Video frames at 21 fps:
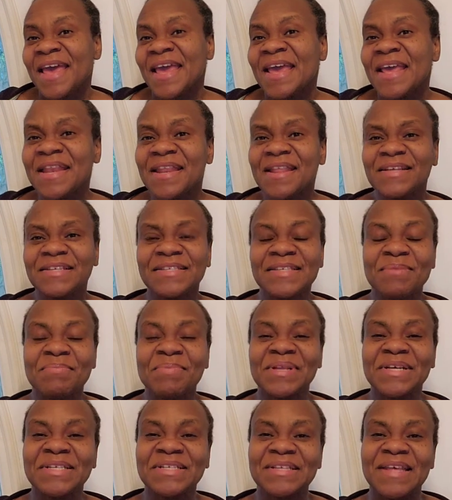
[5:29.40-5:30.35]
In a
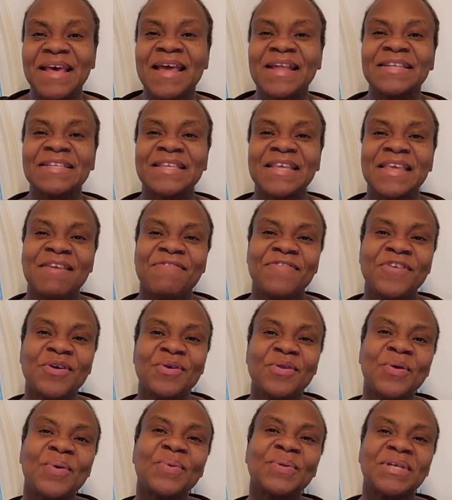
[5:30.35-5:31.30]
similar sense, if
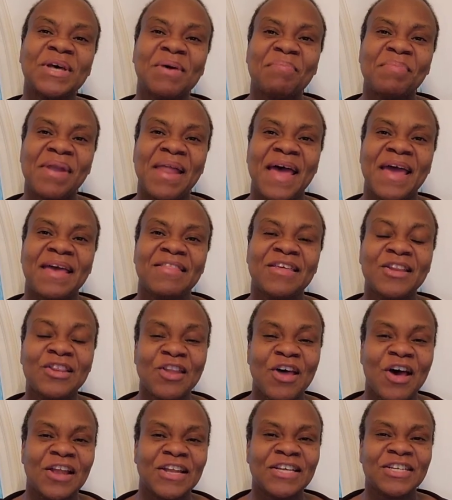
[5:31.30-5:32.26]
you don't apply the
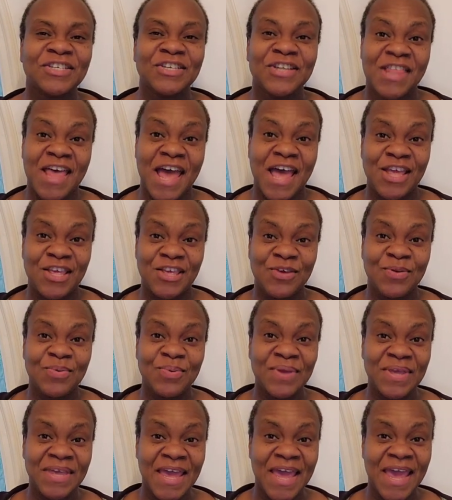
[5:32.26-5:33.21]
knowledge that
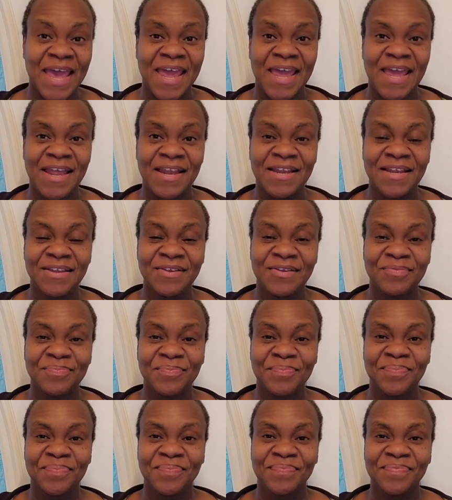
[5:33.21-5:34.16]
you gain,
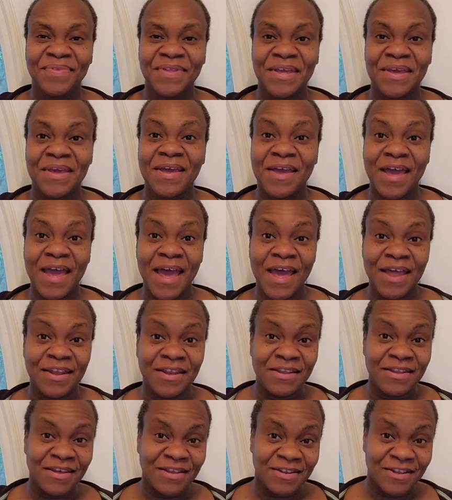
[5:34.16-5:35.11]

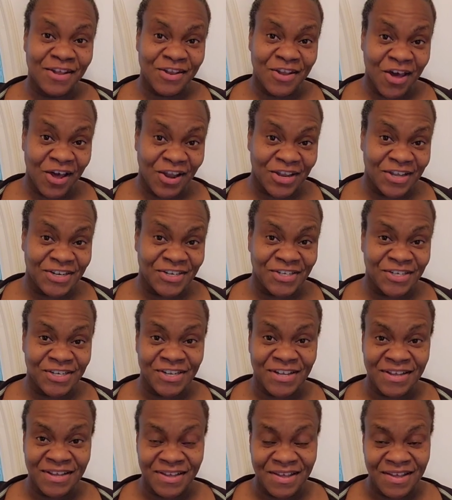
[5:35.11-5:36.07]
and the knowledge
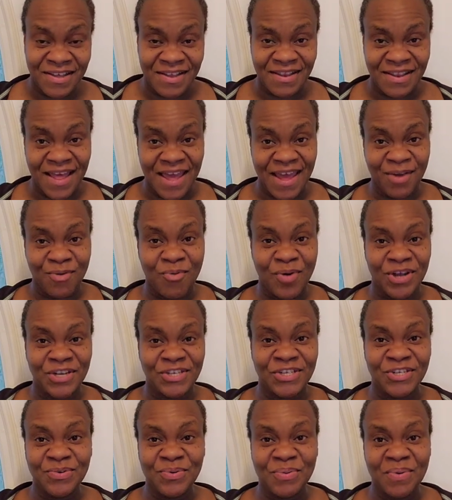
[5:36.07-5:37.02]
like
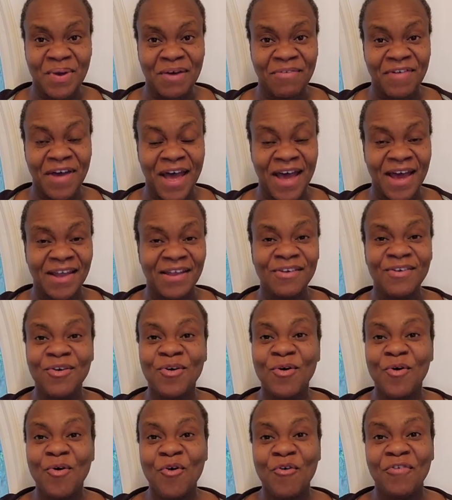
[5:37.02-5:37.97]
what you have had
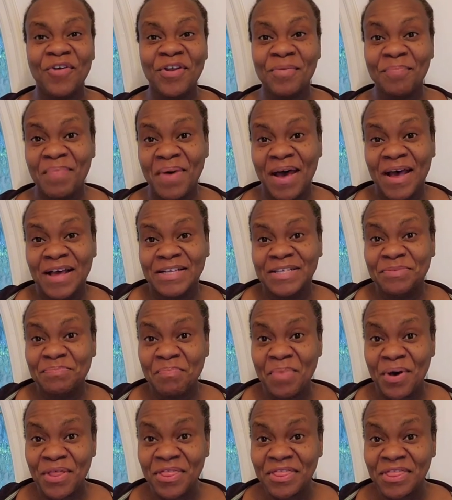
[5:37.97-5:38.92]
over the past
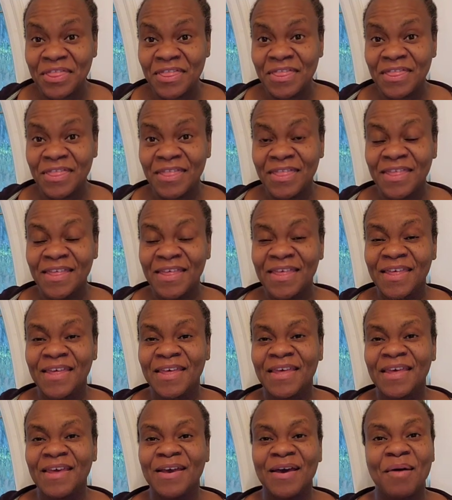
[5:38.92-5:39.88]
month
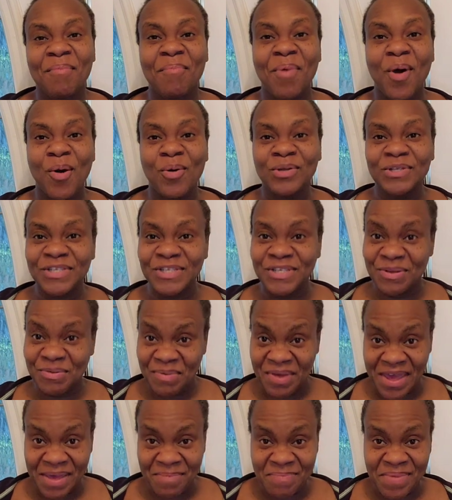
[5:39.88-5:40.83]
about
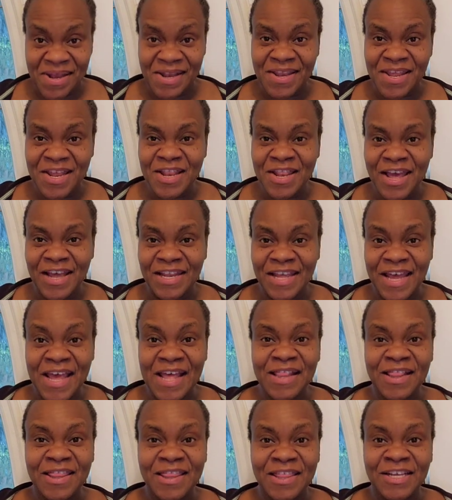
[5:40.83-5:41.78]
building that
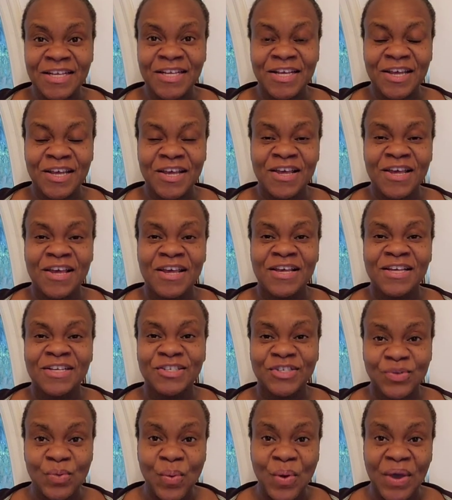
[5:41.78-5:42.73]
healthy
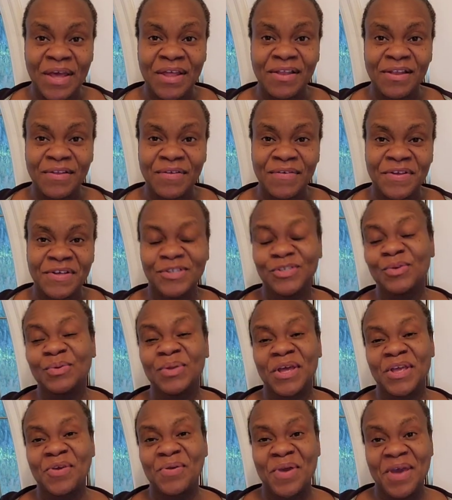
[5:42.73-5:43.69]
soil so
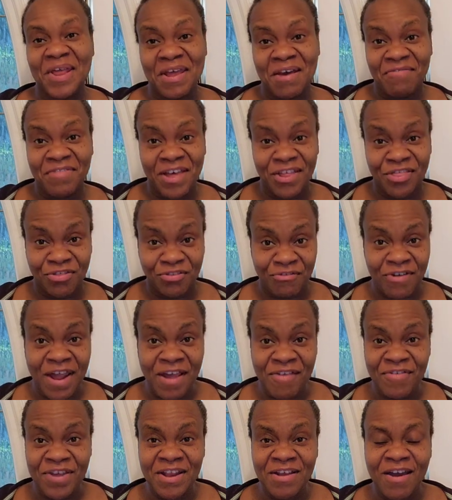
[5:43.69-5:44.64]
that you can have that
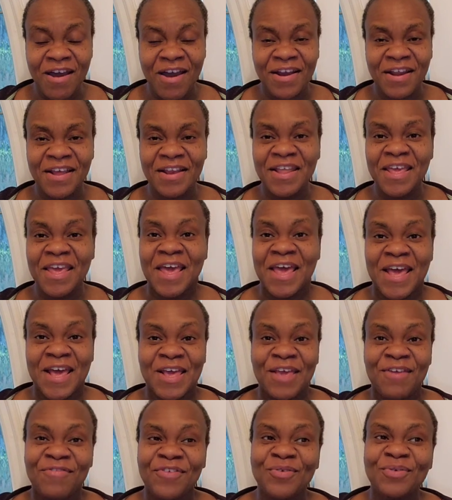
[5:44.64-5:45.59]
thriving garden,
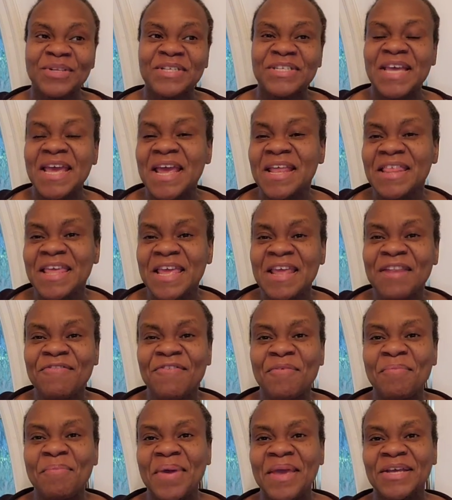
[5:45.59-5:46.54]
if you take the
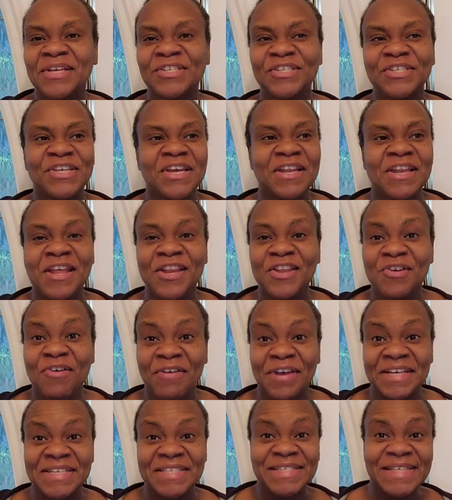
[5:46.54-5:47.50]
information and you're
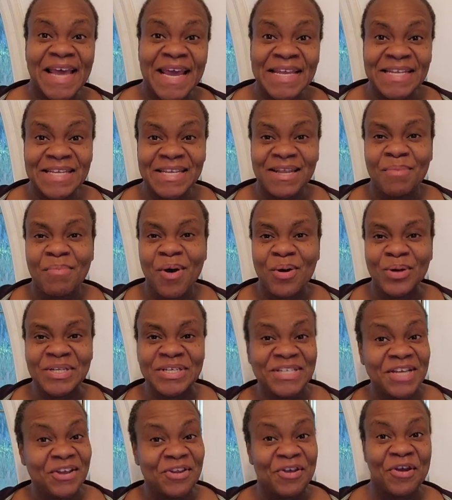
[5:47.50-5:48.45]
excited about
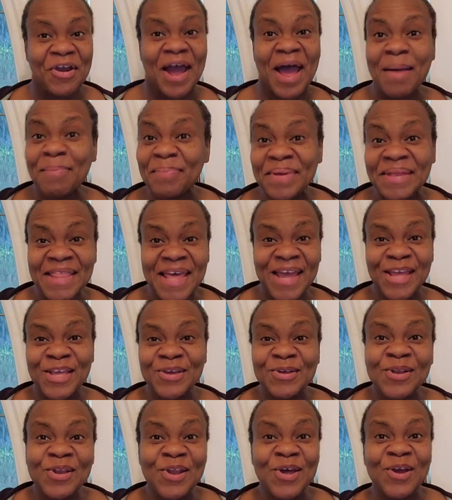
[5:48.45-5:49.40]
it and you're happy that
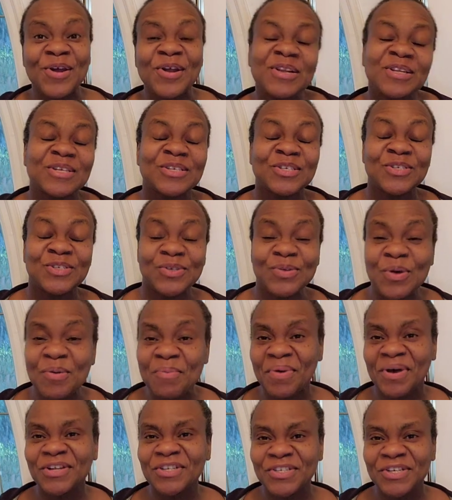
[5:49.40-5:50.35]
you learned so
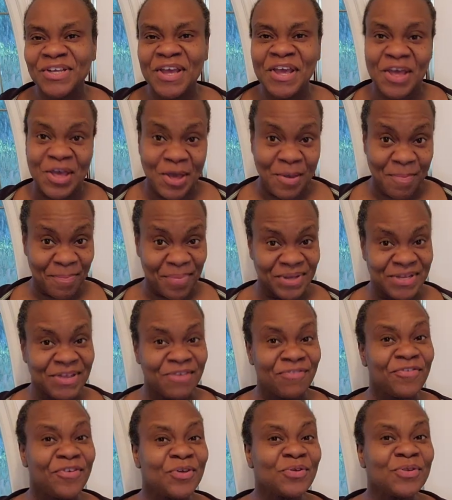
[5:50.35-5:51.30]
much, but
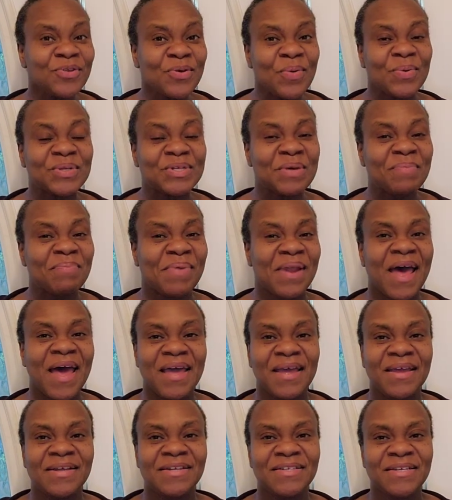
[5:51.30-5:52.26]
if you don't apply
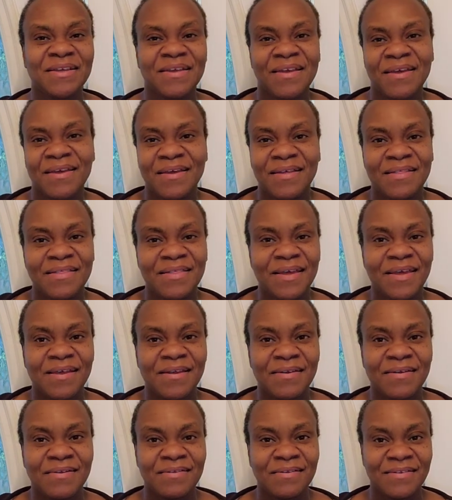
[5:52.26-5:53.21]
it,
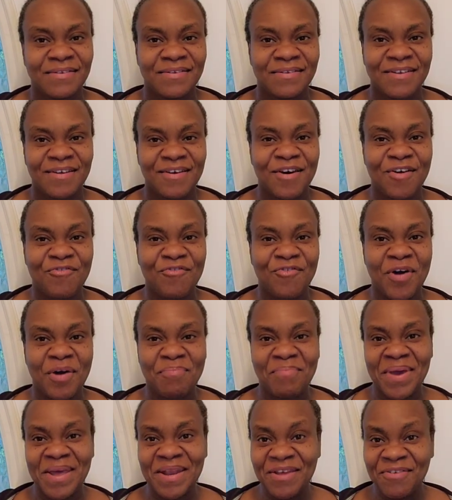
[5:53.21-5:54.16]
then of
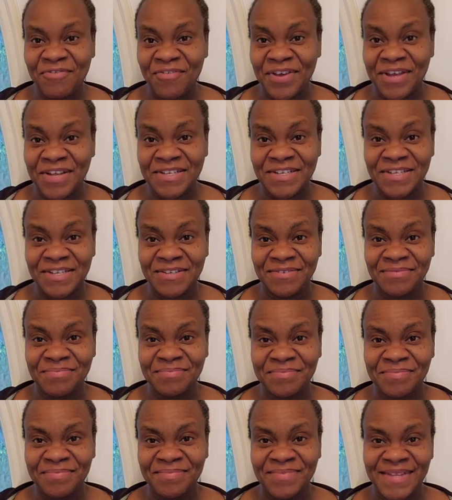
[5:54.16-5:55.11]
what benefit
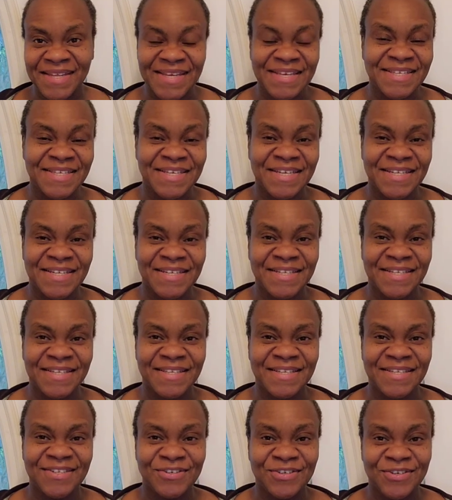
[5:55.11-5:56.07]
is it
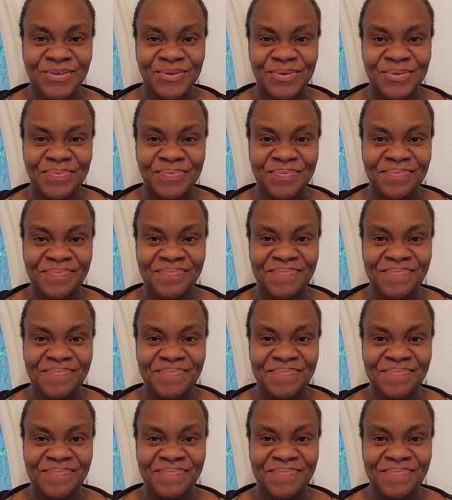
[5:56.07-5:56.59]
to you?